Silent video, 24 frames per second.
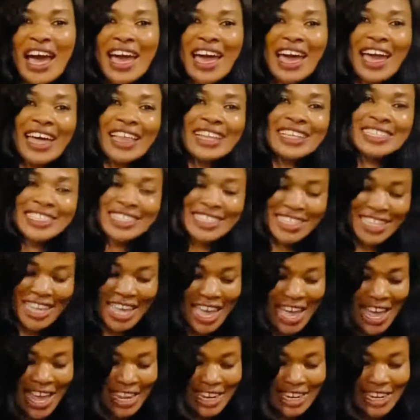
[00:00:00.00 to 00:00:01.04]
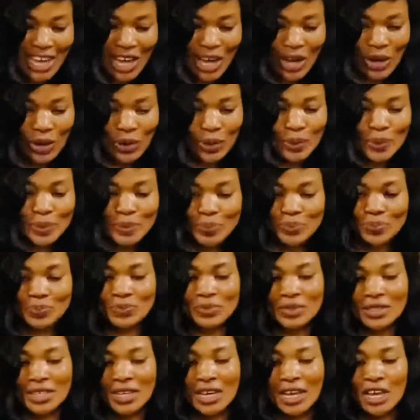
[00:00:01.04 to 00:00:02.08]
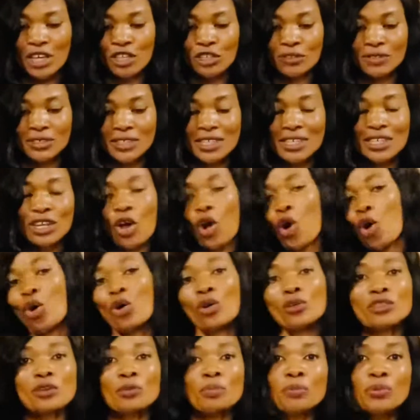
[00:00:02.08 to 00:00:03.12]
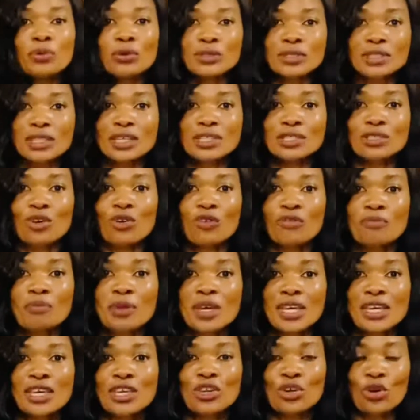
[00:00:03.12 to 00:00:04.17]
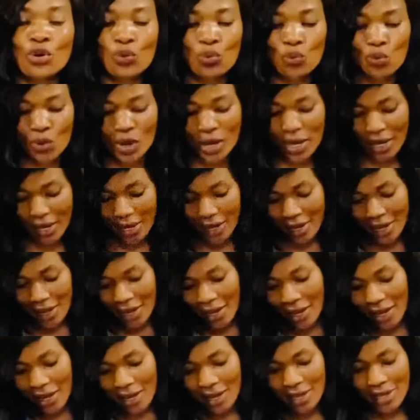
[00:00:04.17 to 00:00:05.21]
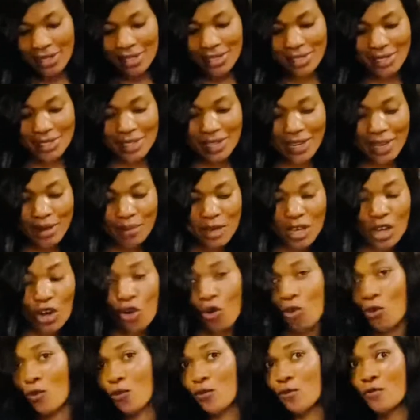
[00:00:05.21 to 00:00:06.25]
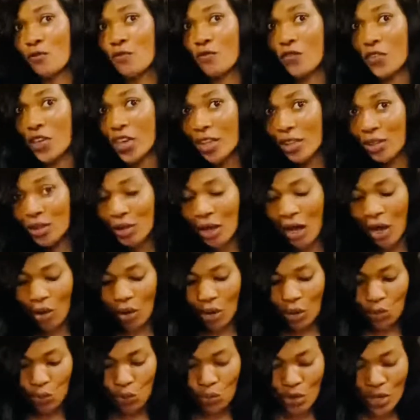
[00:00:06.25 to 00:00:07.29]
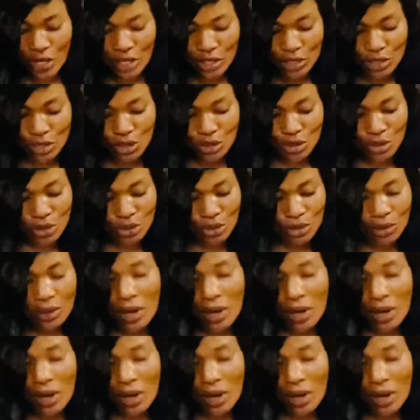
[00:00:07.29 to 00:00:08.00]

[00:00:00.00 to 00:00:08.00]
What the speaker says: And now you've seen all the process of making your wig, guys. Let me unveil our wig to you.